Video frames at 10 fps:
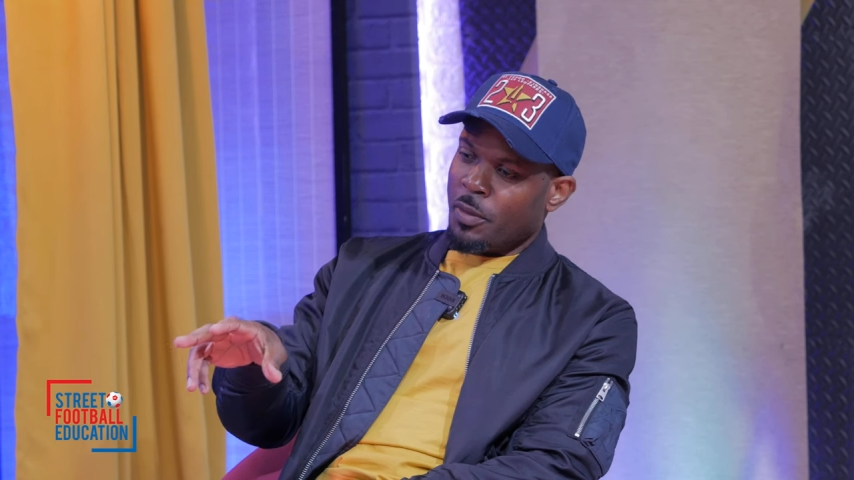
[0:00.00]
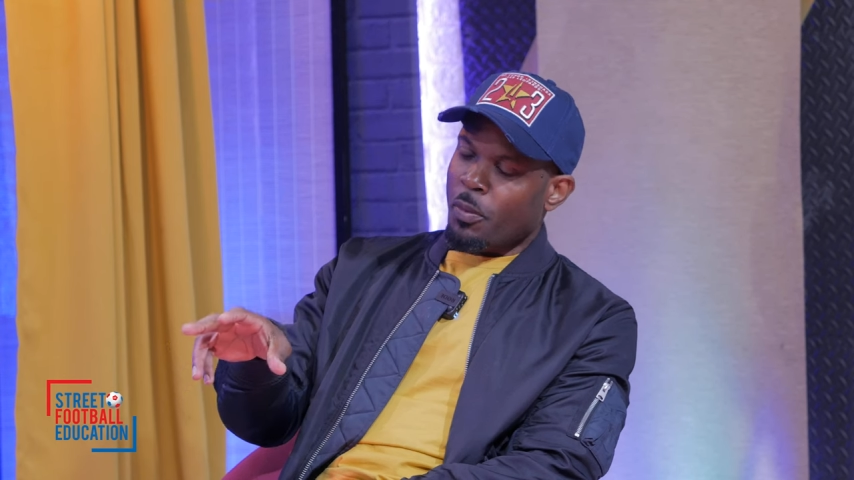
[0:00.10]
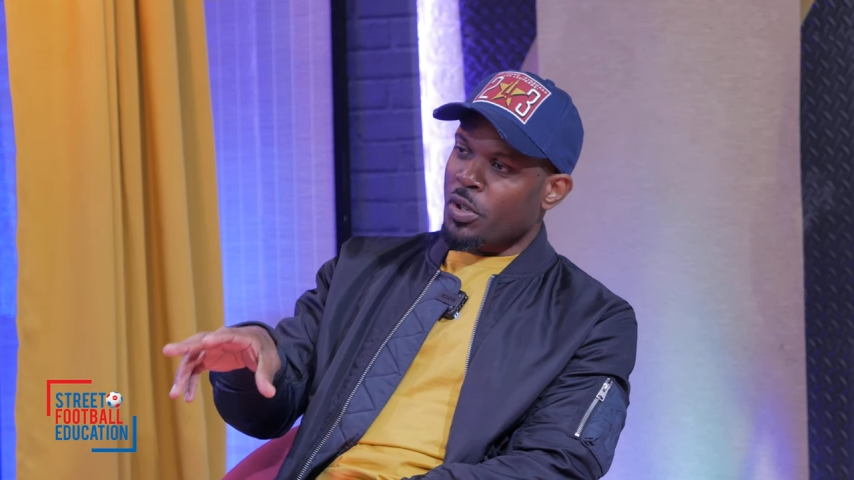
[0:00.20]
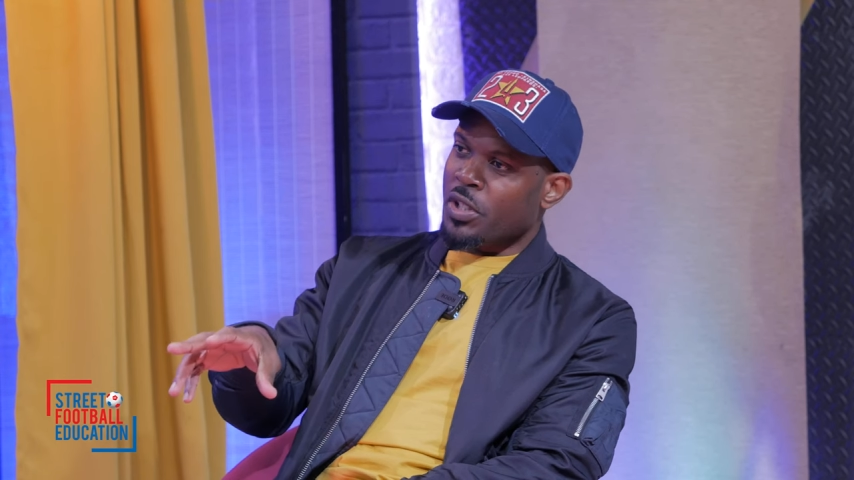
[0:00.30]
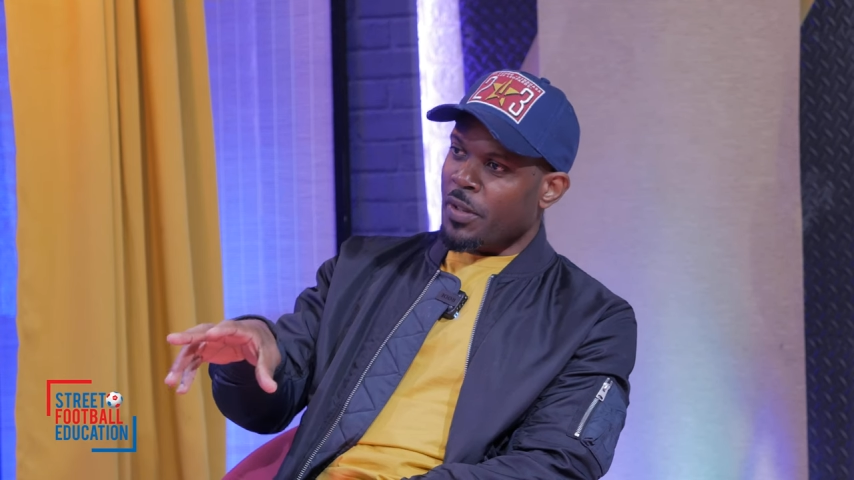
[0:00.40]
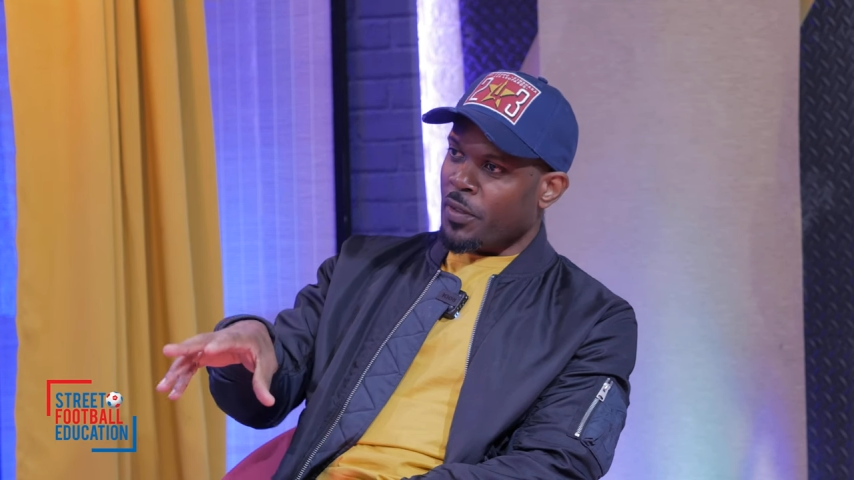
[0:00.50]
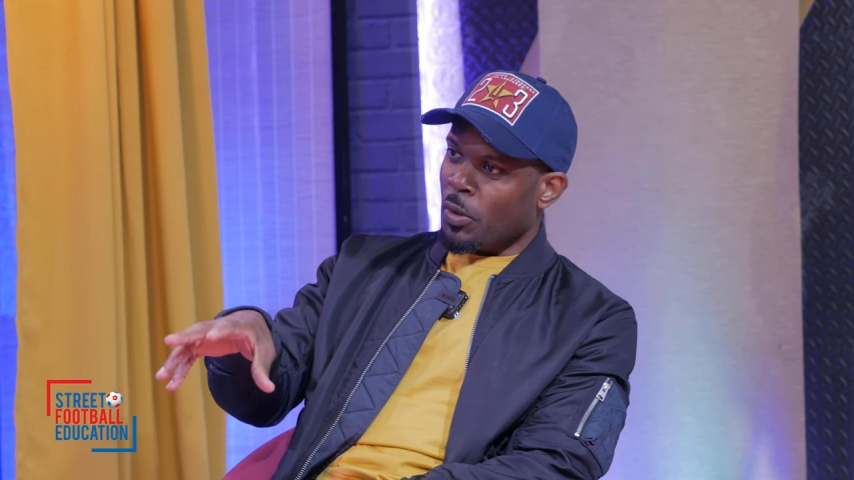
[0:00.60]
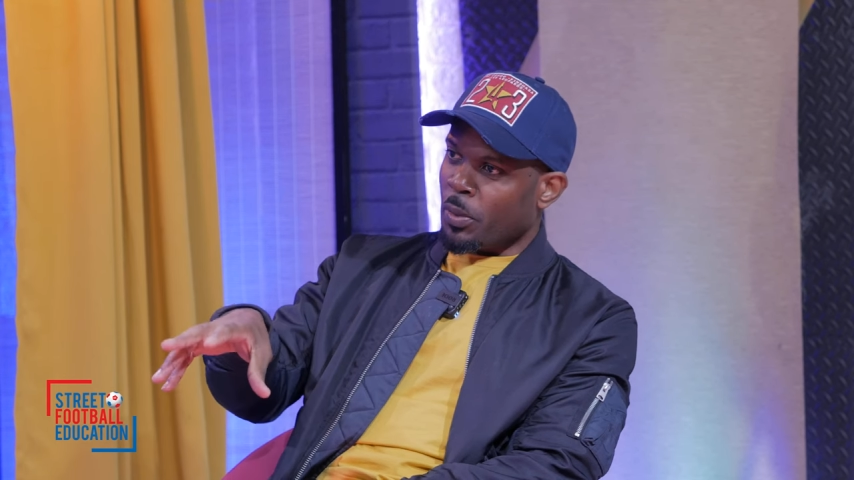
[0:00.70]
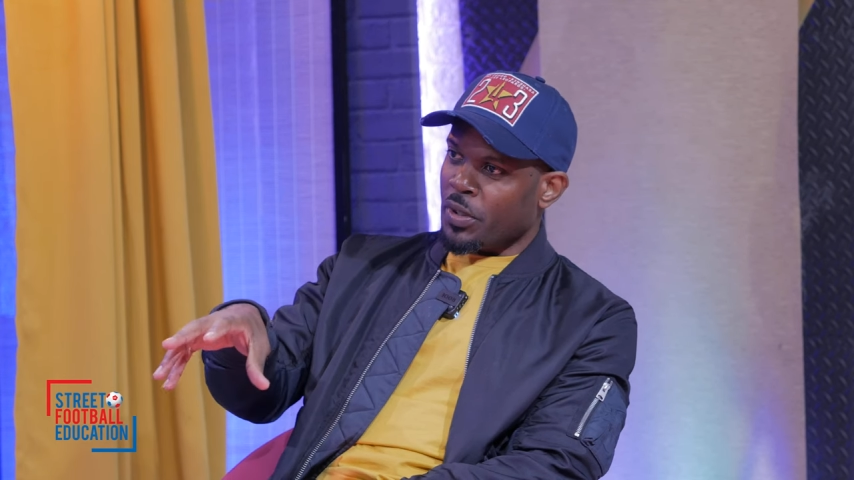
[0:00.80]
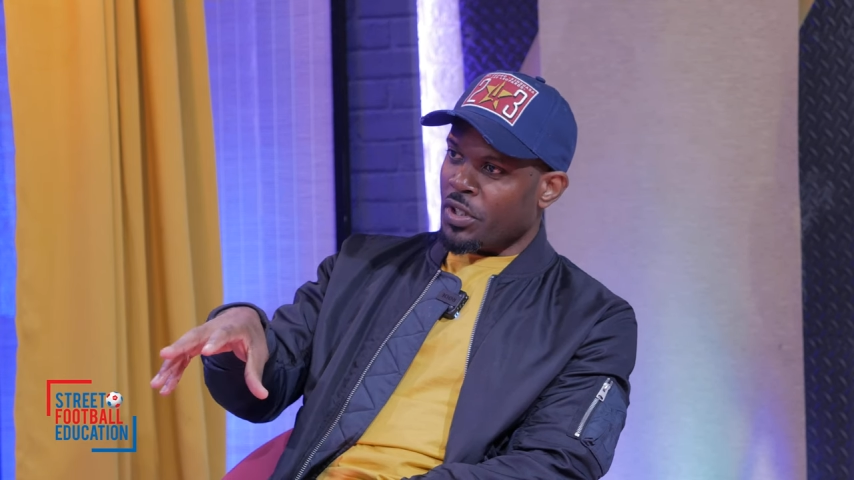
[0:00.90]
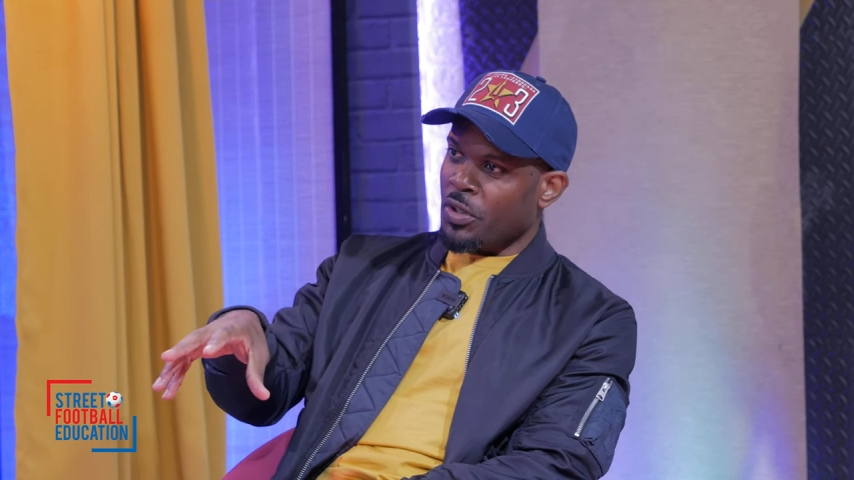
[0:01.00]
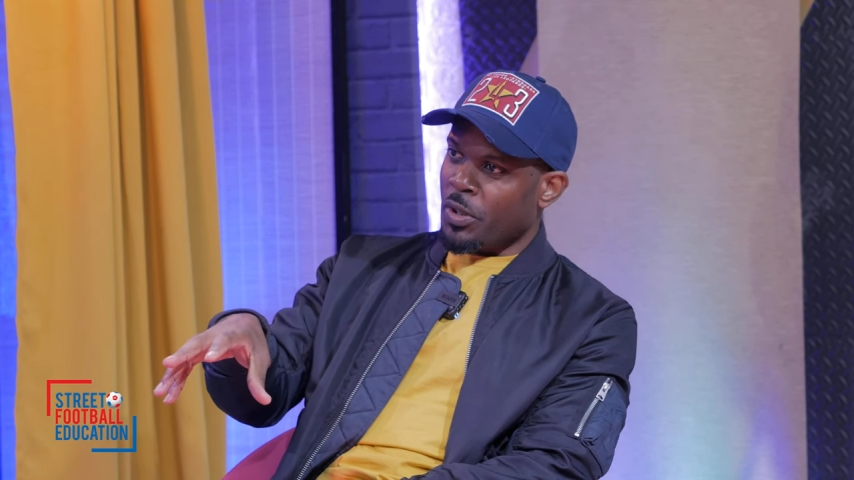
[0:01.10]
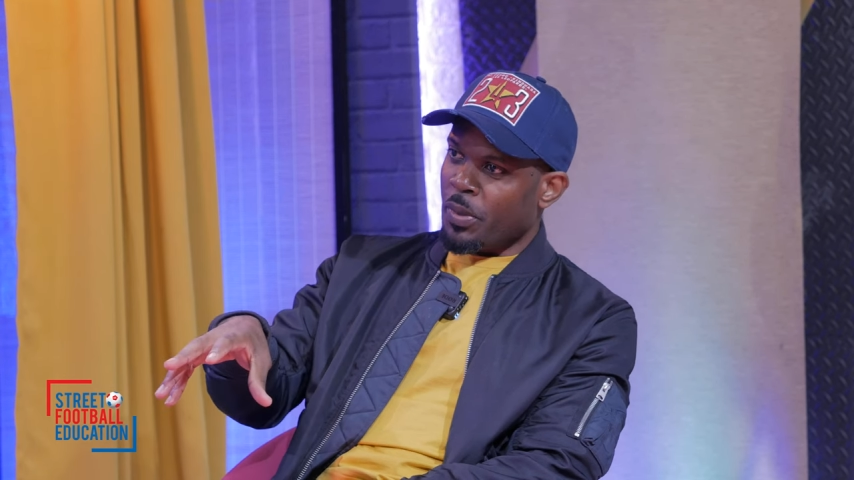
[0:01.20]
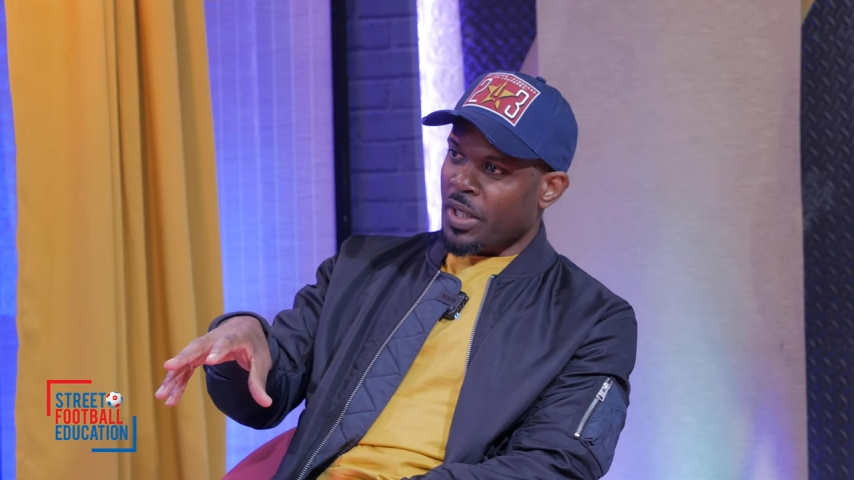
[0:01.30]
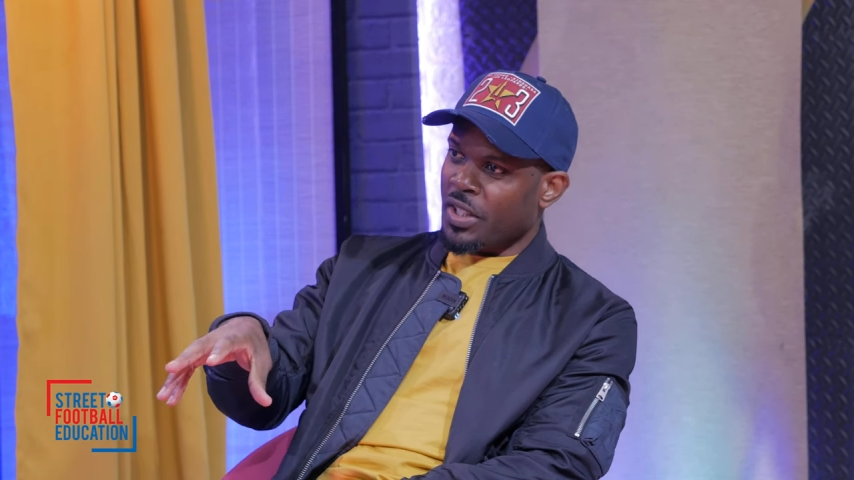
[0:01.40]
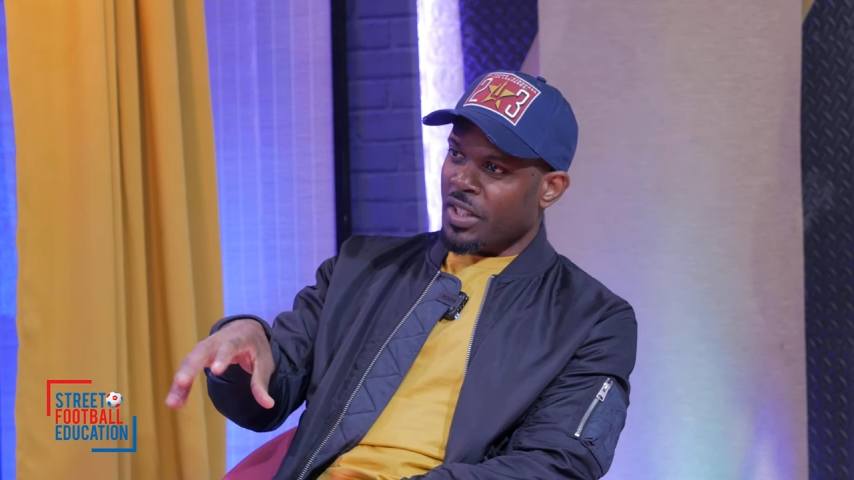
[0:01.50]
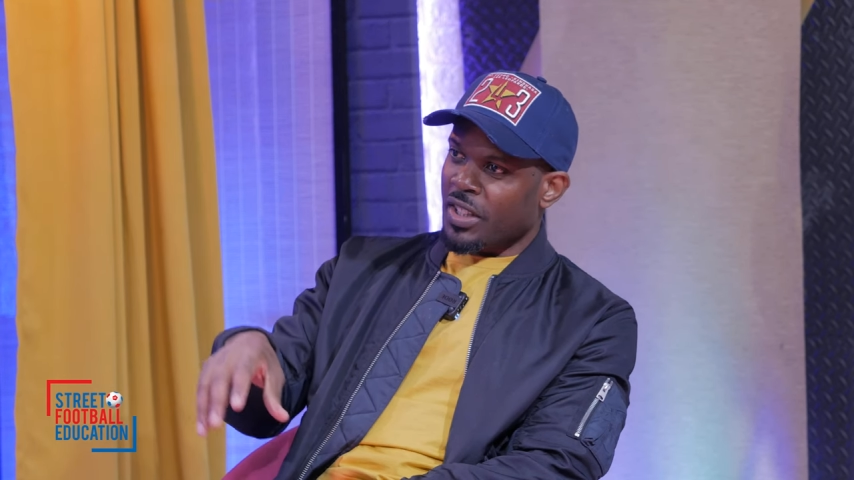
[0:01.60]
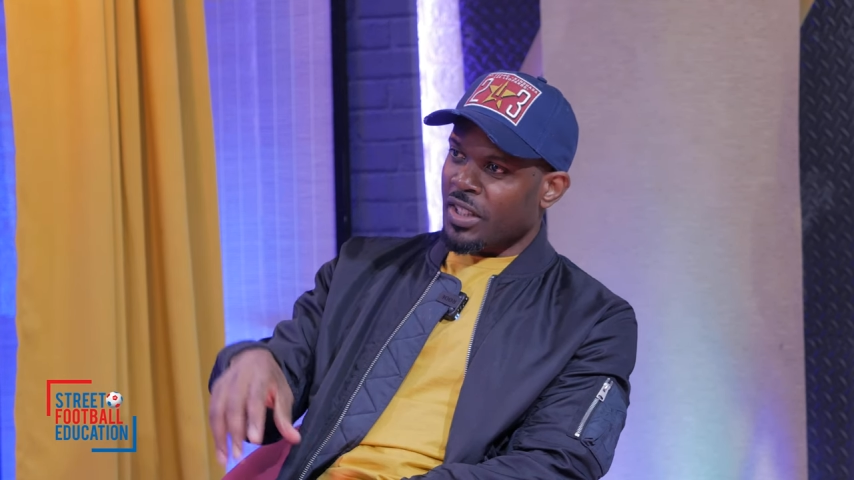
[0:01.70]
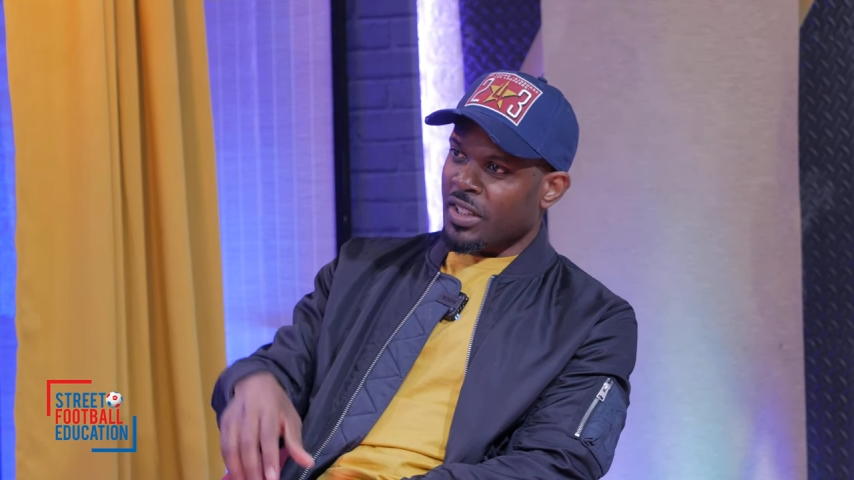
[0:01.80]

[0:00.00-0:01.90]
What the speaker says: most difficult position on the pitch?